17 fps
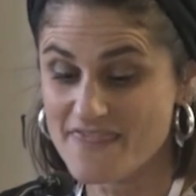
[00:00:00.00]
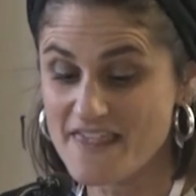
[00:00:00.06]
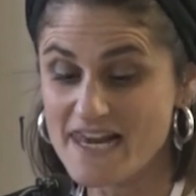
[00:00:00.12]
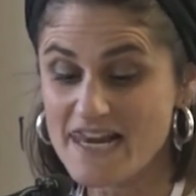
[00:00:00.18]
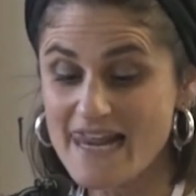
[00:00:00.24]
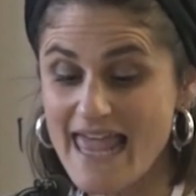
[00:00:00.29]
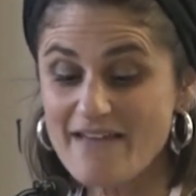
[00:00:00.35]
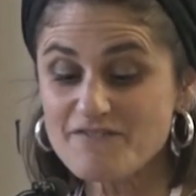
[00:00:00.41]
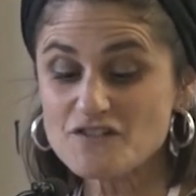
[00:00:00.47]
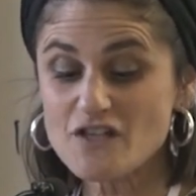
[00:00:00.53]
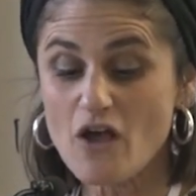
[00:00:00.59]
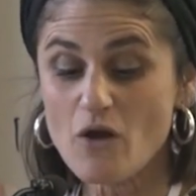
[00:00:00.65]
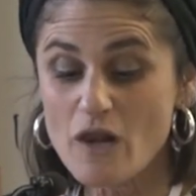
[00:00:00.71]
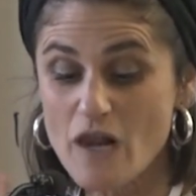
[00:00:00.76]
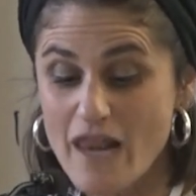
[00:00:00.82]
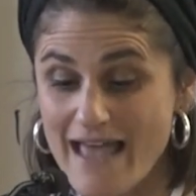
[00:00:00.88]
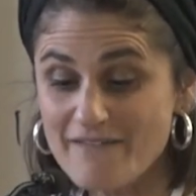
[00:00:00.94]
A
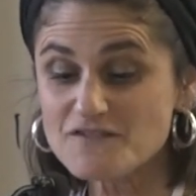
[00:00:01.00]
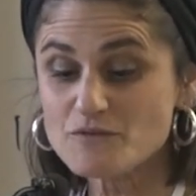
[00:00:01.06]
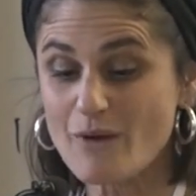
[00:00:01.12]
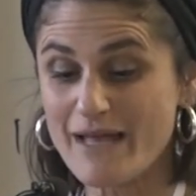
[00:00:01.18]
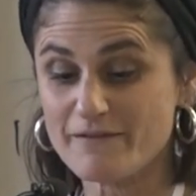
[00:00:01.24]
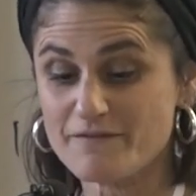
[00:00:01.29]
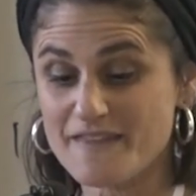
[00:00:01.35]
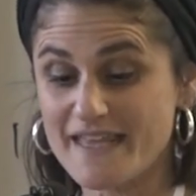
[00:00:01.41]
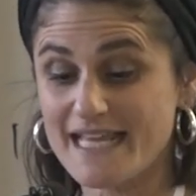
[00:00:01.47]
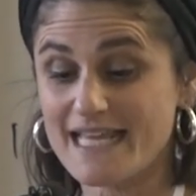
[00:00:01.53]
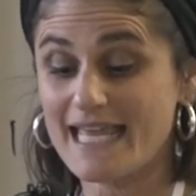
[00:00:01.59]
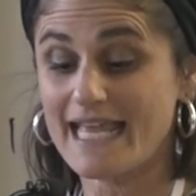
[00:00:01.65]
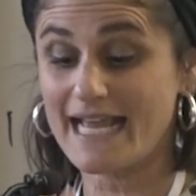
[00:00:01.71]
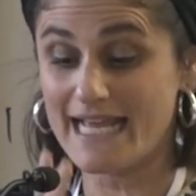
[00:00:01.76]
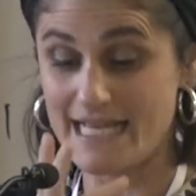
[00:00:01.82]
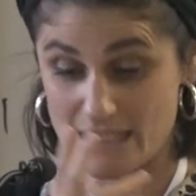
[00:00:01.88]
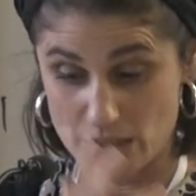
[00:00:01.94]
left way of
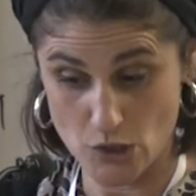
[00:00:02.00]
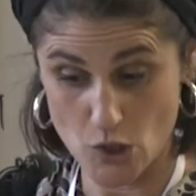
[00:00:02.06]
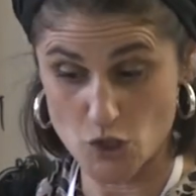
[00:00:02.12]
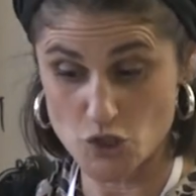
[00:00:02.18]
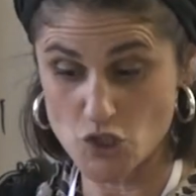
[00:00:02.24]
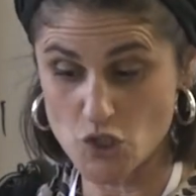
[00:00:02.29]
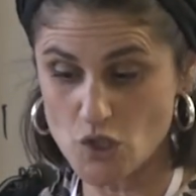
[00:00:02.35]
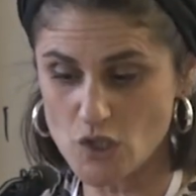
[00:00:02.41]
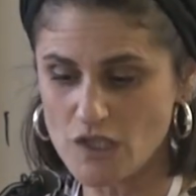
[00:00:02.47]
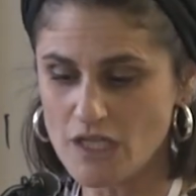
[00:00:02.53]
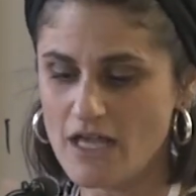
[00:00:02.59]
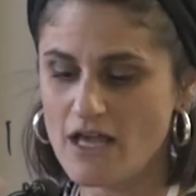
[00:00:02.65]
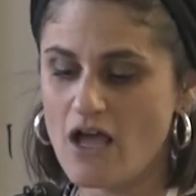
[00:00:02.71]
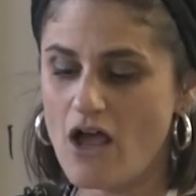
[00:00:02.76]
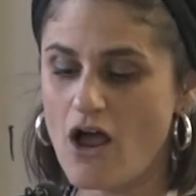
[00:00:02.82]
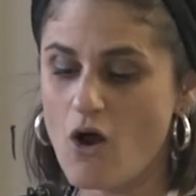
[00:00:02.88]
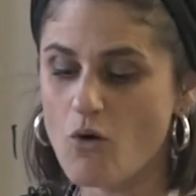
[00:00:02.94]
thinking is logical,
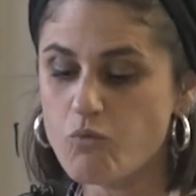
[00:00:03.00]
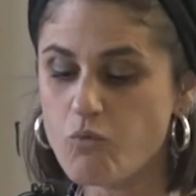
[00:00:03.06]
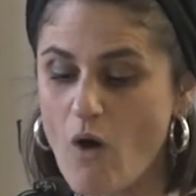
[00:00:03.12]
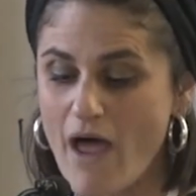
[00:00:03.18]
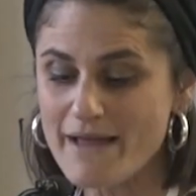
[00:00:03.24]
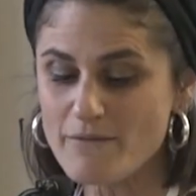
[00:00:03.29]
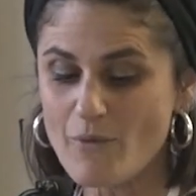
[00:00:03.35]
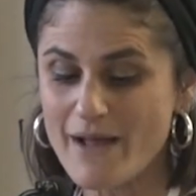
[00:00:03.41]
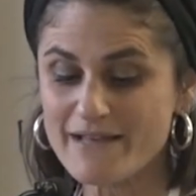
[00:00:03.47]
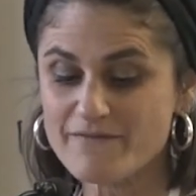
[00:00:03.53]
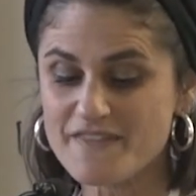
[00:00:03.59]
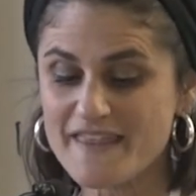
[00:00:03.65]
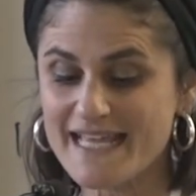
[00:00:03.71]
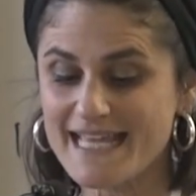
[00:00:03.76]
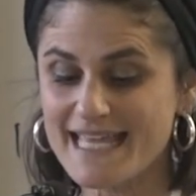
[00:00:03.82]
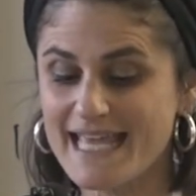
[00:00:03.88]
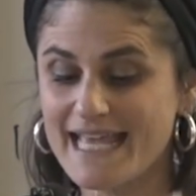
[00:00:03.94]
a right way of
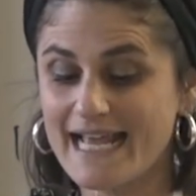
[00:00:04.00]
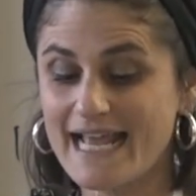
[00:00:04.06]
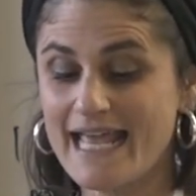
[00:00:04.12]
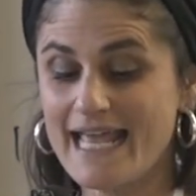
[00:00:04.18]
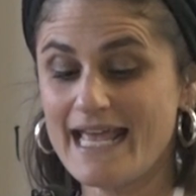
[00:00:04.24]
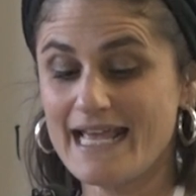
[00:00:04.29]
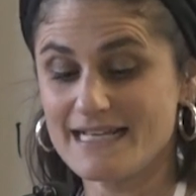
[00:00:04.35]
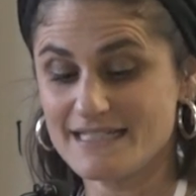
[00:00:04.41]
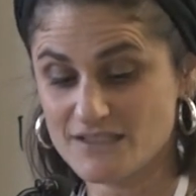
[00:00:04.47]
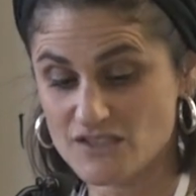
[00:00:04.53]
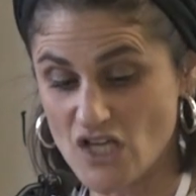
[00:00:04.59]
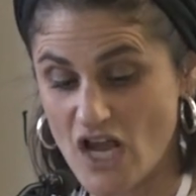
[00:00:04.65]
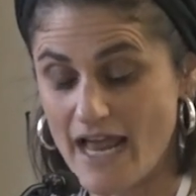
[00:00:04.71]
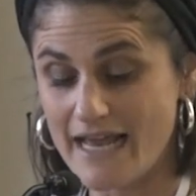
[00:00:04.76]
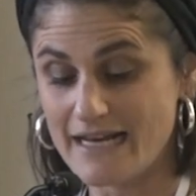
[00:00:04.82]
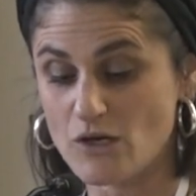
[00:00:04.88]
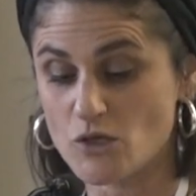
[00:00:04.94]
thinking is
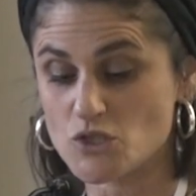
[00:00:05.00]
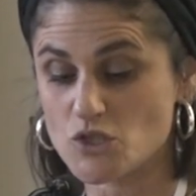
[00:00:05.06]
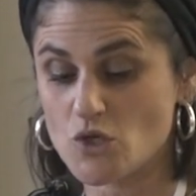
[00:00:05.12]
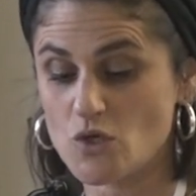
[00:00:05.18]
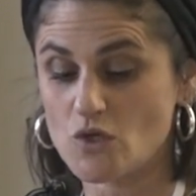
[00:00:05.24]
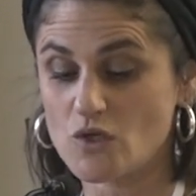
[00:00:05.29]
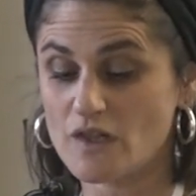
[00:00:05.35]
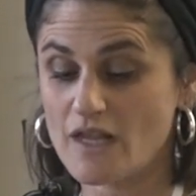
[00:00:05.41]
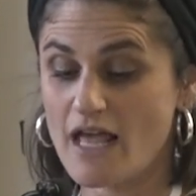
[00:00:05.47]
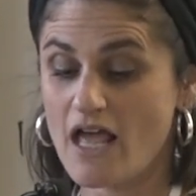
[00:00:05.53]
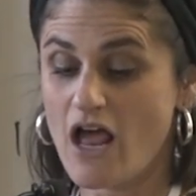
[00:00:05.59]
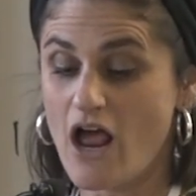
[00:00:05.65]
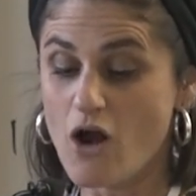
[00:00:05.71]
dialogical.